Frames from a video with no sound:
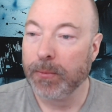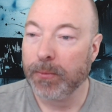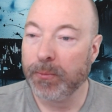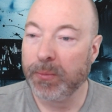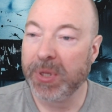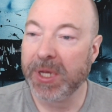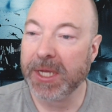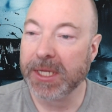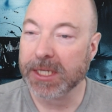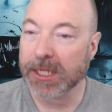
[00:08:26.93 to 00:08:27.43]

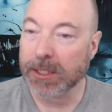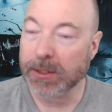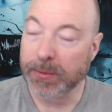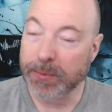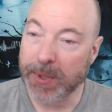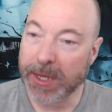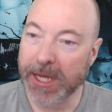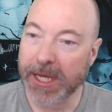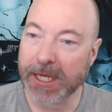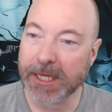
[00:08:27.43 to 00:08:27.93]
Pete and
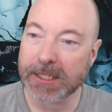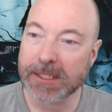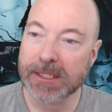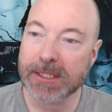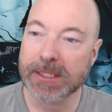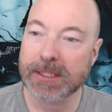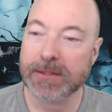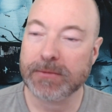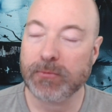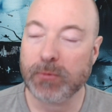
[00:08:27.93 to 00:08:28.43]

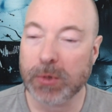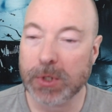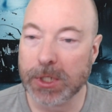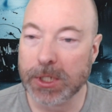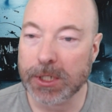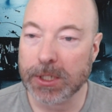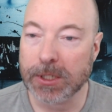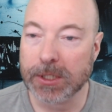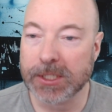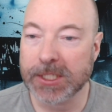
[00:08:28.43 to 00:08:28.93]
Pace
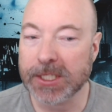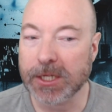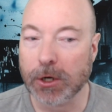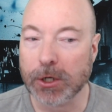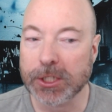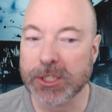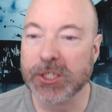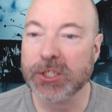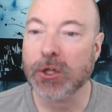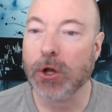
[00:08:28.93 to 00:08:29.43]
will
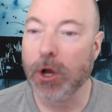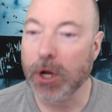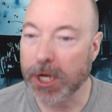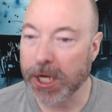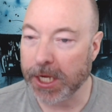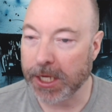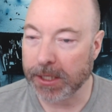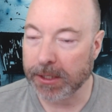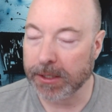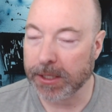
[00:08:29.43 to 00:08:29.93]
start
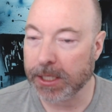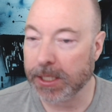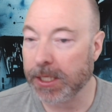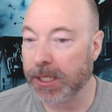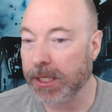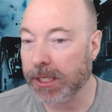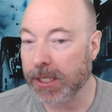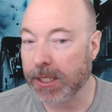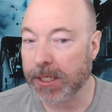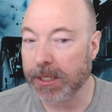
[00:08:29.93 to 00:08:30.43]
stalking
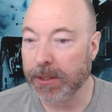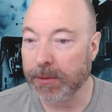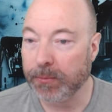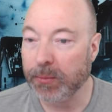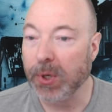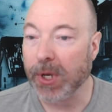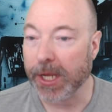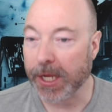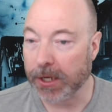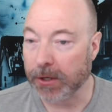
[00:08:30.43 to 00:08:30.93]
the
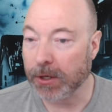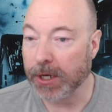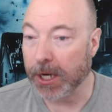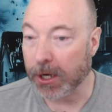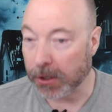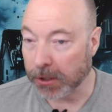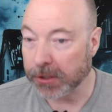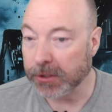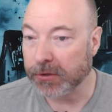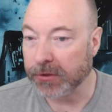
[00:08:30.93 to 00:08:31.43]
player
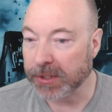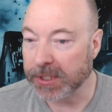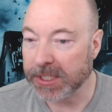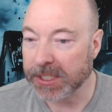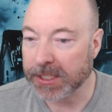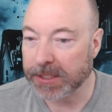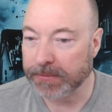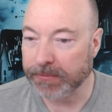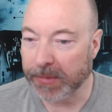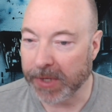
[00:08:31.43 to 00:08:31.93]

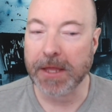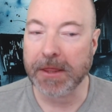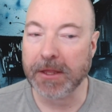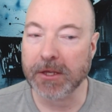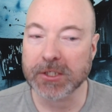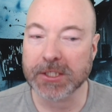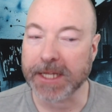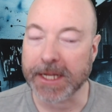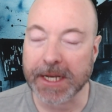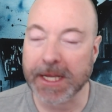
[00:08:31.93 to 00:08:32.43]
characters. And
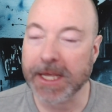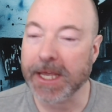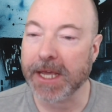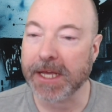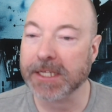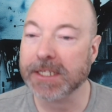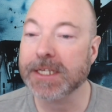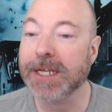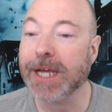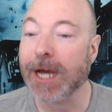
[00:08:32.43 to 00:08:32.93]
there's a
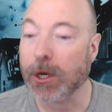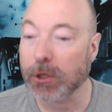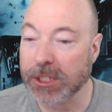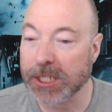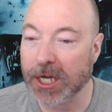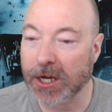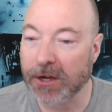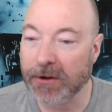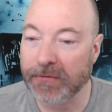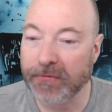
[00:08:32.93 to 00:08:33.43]
dedicated
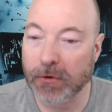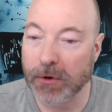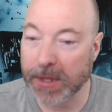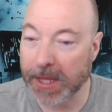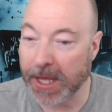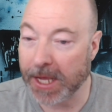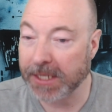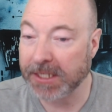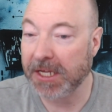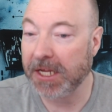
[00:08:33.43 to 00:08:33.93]
countdown for
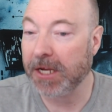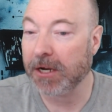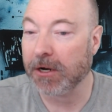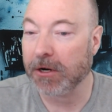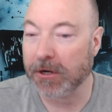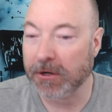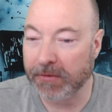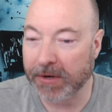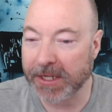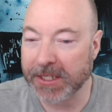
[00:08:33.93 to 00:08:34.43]
that
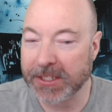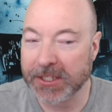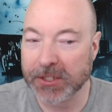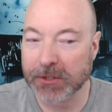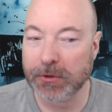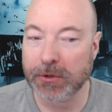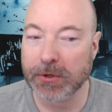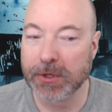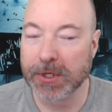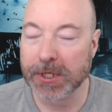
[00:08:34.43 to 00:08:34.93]
here, right? So
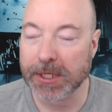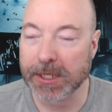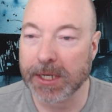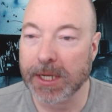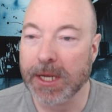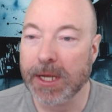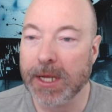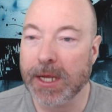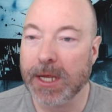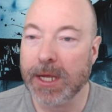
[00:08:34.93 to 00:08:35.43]
you can
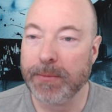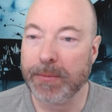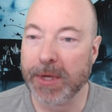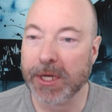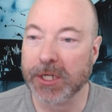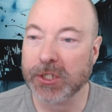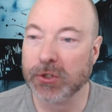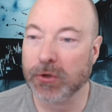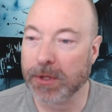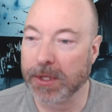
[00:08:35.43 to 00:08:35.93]

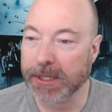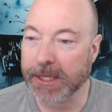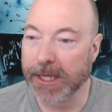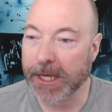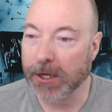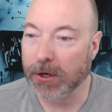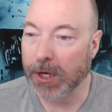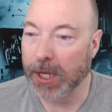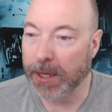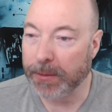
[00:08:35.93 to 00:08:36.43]
make sure that
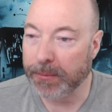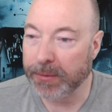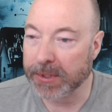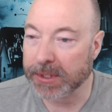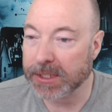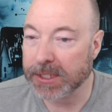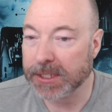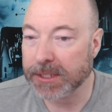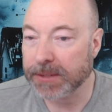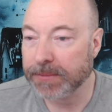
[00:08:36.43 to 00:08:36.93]
all
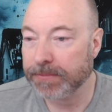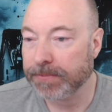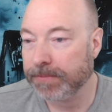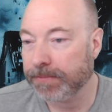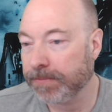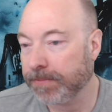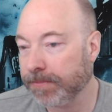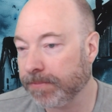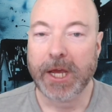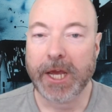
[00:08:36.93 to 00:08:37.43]
happens.
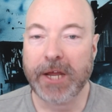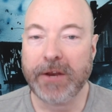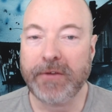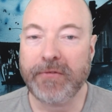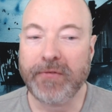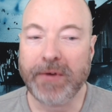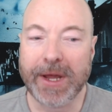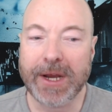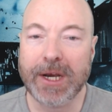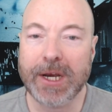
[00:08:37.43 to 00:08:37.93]
And
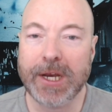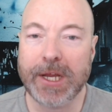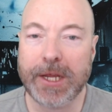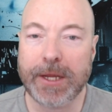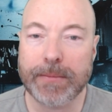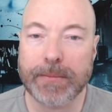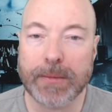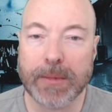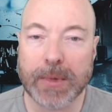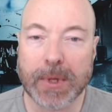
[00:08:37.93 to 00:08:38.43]

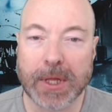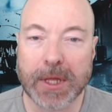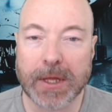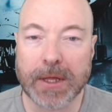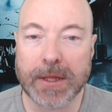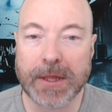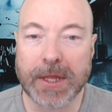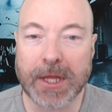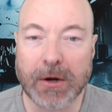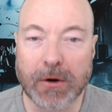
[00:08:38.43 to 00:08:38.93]
finally,
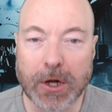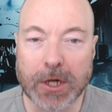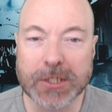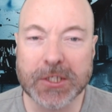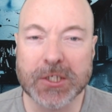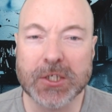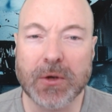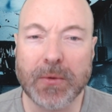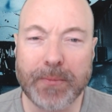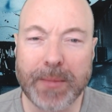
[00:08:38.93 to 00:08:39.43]
there are
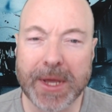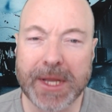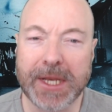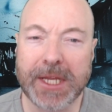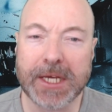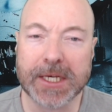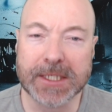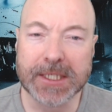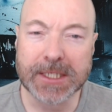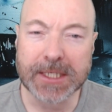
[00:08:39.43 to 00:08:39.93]
also many
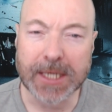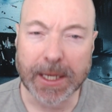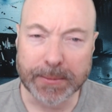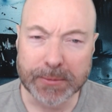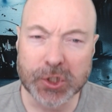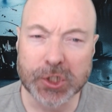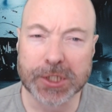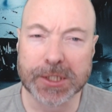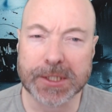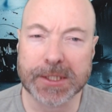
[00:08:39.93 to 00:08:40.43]

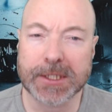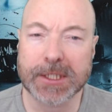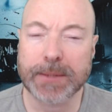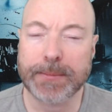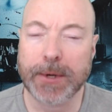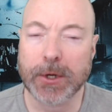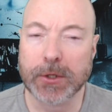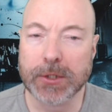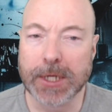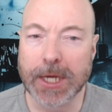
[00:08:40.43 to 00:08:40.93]
assumptions
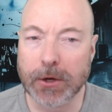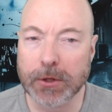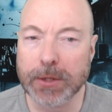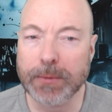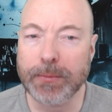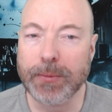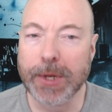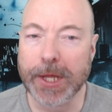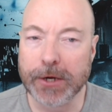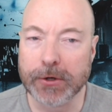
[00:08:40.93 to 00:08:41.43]
about how the
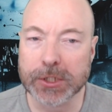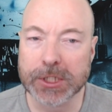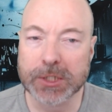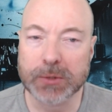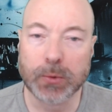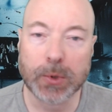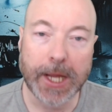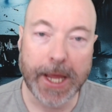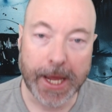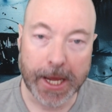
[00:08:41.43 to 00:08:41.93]
players
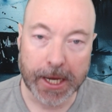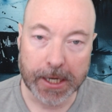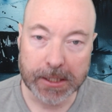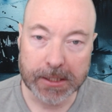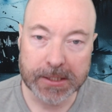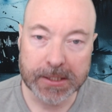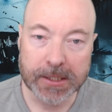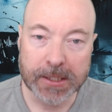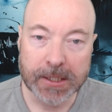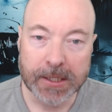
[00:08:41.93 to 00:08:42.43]
will
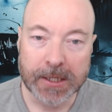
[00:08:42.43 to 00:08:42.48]
act.